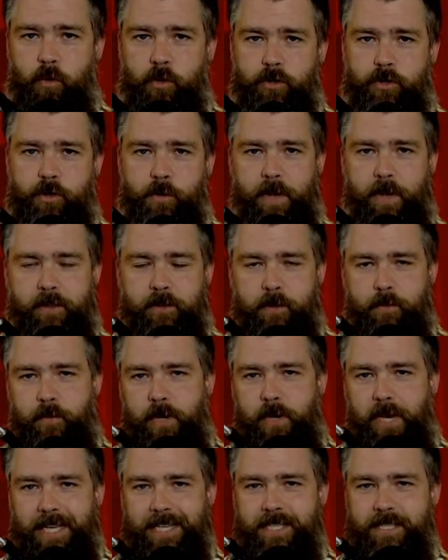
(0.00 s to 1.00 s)
order to make
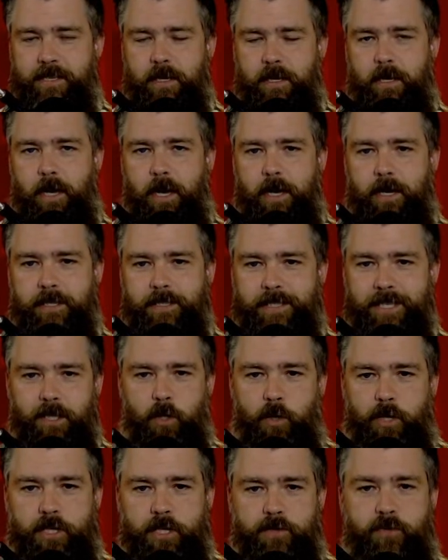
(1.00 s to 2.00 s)
them nice
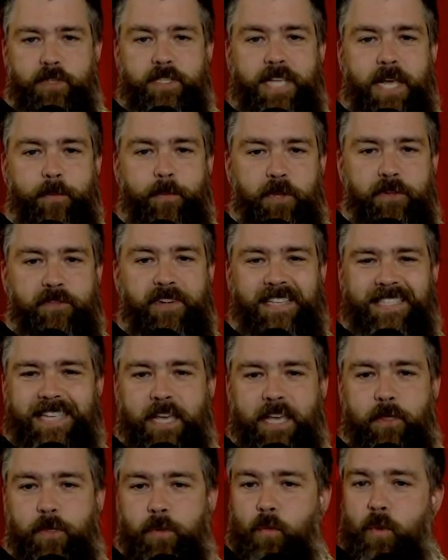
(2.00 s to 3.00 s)
DITLOIDS. For example, if I
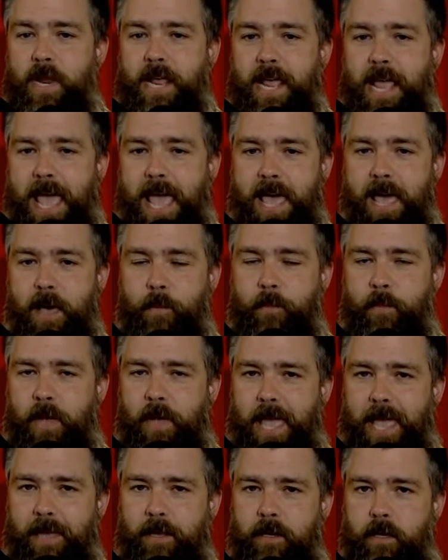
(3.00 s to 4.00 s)
say
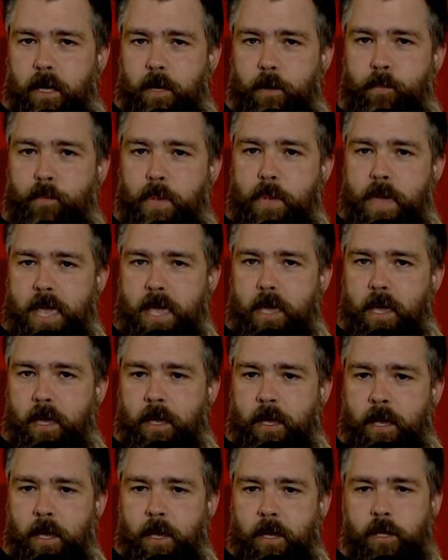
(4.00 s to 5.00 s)
3M and a
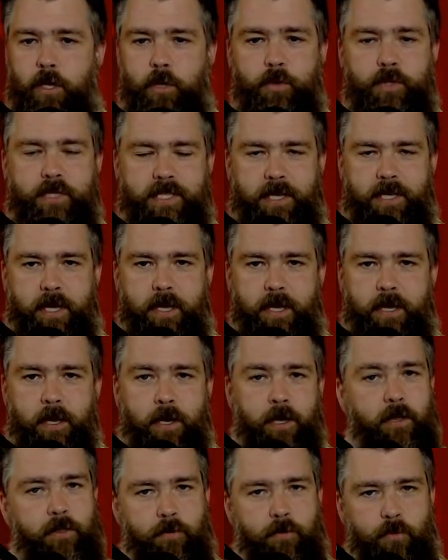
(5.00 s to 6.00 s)
B, you would say
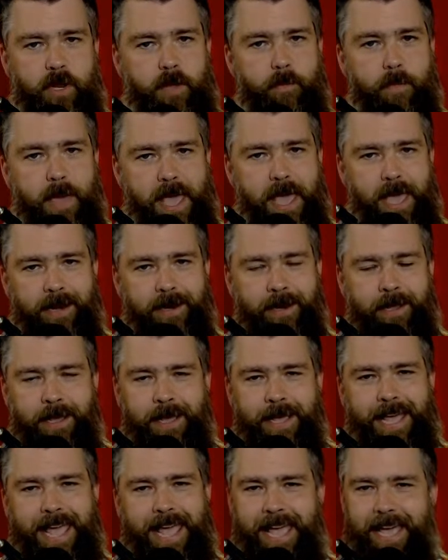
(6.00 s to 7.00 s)
3 men
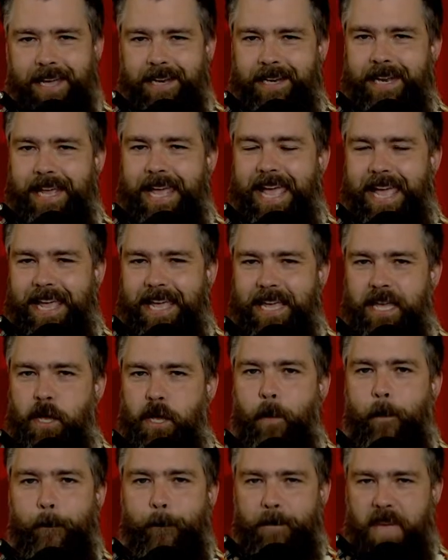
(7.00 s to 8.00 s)
and a
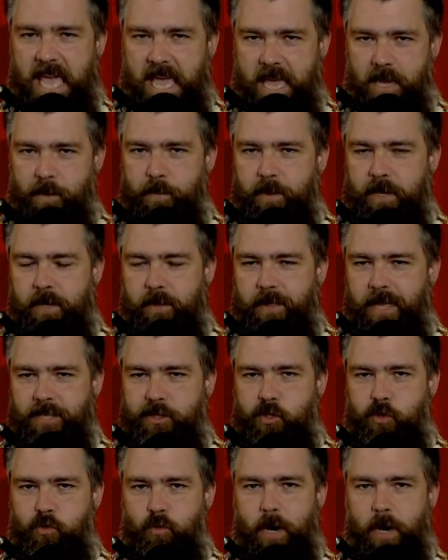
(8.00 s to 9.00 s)
baby.
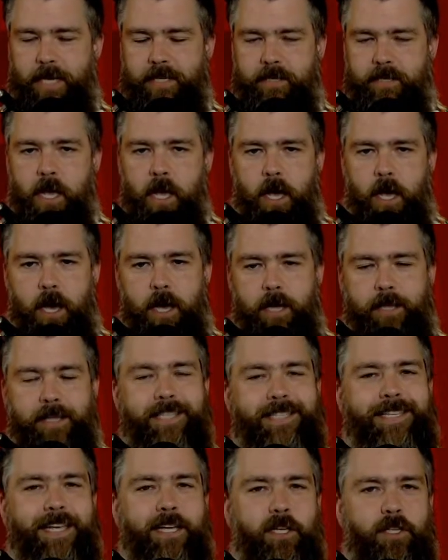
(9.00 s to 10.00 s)
That's right.
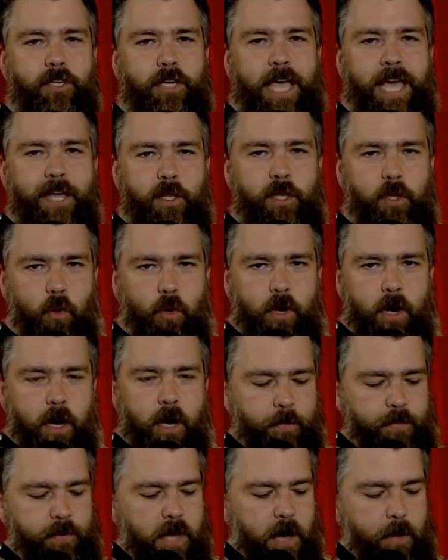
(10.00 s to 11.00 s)
Let's take a look at your
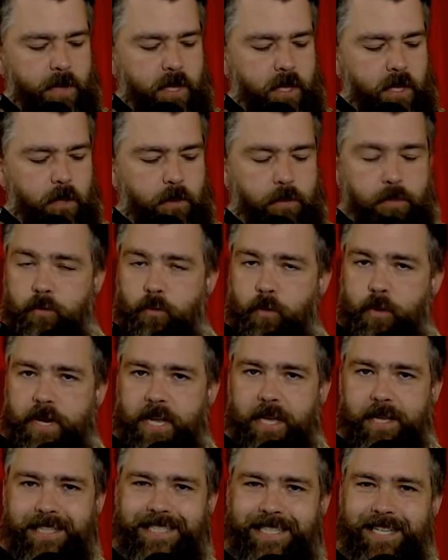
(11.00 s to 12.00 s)
upcoming
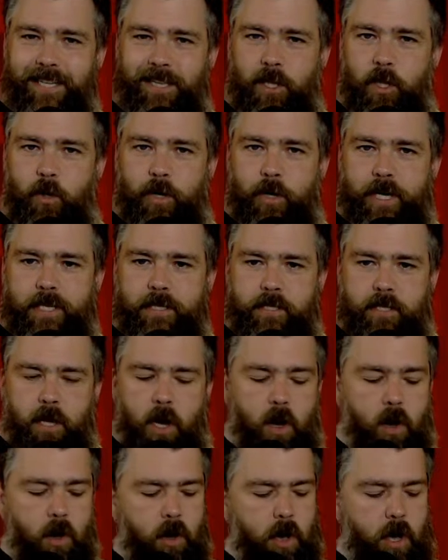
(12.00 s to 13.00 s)
3 DITLOIDS,
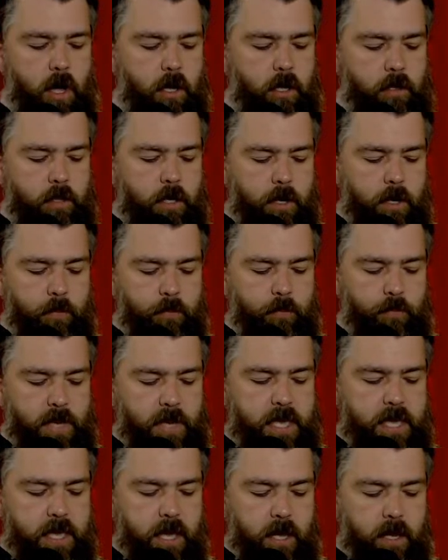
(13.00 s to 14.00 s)
all
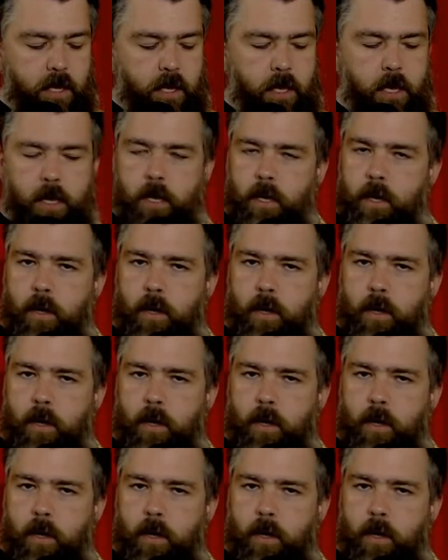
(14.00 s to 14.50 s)
being